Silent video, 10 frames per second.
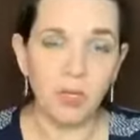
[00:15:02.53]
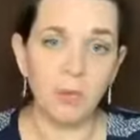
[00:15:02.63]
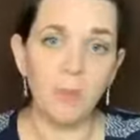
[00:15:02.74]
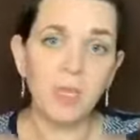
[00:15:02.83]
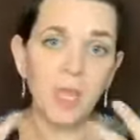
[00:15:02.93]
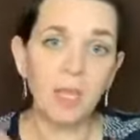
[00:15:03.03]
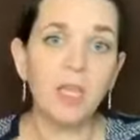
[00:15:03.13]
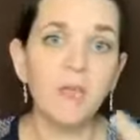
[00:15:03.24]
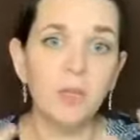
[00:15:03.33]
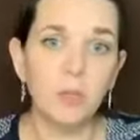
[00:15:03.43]
and I'm going to kind
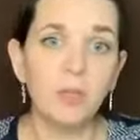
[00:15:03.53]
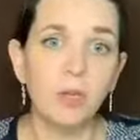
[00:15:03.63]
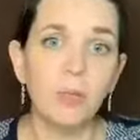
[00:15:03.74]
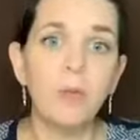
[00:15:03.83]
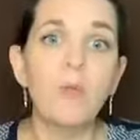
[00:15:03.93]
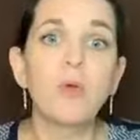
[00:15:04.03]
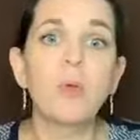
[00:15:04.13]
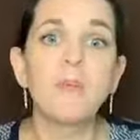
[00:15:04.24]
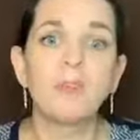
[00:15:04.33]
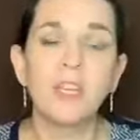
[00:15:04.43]
of give you a little bit more
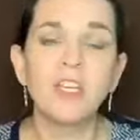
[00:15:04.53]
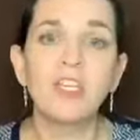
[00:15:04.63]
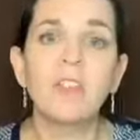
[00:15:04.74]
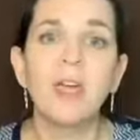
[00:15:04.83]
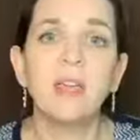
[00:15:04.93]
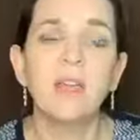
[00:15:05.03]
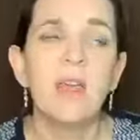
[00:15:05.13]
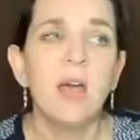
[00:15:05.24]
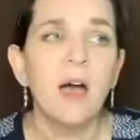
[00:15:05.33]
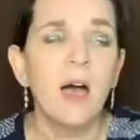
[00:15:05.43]
revelation that
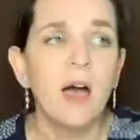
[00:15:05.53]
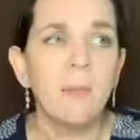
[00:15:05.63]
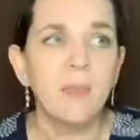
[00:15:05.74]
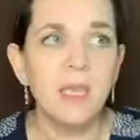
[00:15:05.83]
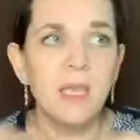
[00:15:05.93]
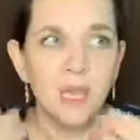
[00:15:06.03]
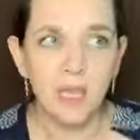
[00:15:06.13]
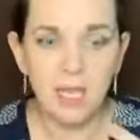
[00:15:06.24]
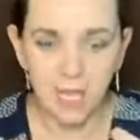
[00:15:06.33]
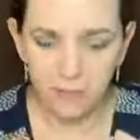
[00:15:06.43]
he kind
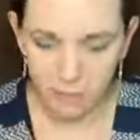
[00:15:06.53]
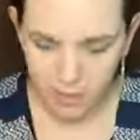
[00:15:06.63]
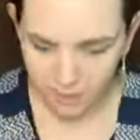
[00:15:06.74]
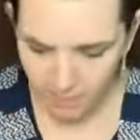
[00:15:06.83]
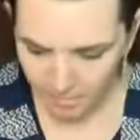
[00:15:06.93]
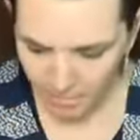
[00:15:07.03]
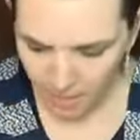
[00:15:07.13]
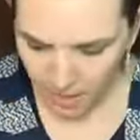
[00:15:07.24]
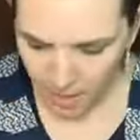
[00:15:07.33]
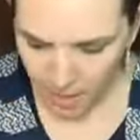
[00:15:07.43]
of gave me.
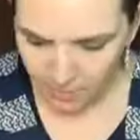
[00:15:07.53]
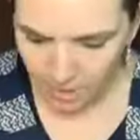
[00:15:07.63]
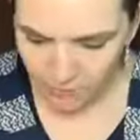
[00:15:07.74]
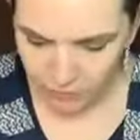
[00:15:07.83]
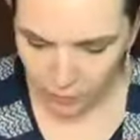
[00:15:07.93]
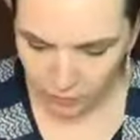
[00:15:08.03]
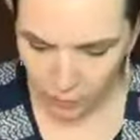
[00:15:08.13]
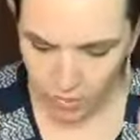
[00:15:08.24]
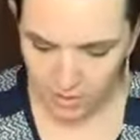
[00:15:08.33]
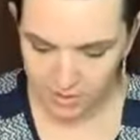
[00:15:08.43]
In verse
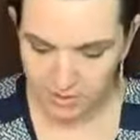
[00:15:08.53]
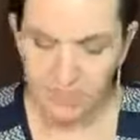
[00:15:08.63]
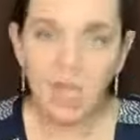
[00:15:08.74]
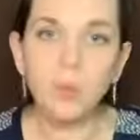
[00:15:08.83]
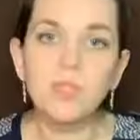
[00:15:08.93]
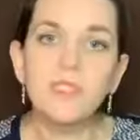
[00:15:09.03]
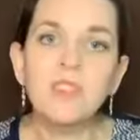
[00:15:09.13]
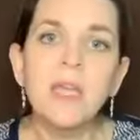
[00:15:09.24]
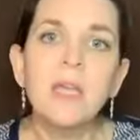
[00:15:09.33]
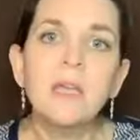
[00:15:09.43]
1, it says, I will
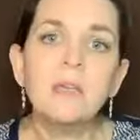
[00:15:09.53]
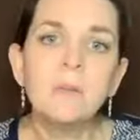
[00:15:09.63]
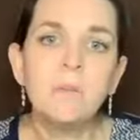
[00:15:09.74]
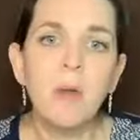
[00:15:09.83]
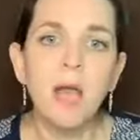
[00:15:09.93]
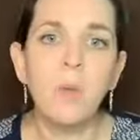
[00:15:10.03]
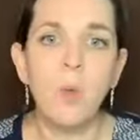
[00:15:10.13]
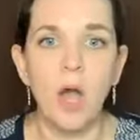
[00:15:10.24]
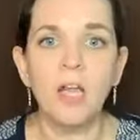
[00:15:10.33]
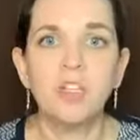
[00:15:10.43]
stand my
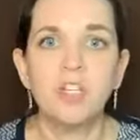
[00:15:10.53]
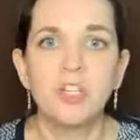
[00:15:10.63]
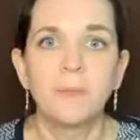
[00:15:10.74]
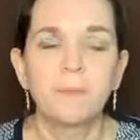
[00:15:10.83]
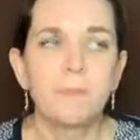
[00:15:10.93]
watch.